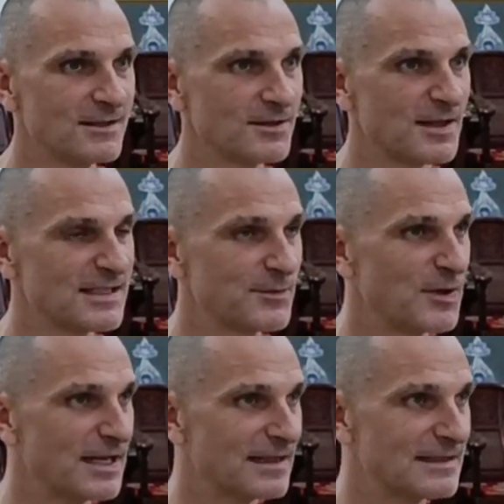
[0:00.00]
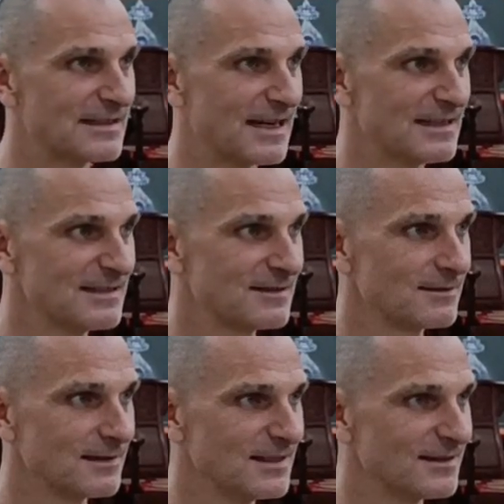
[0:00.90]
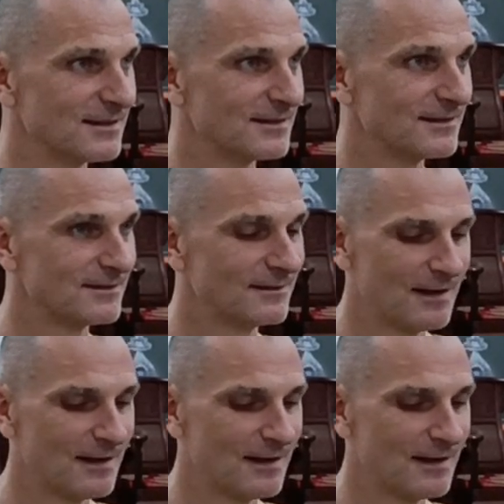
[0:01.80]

So that's pretty intense, isn't it?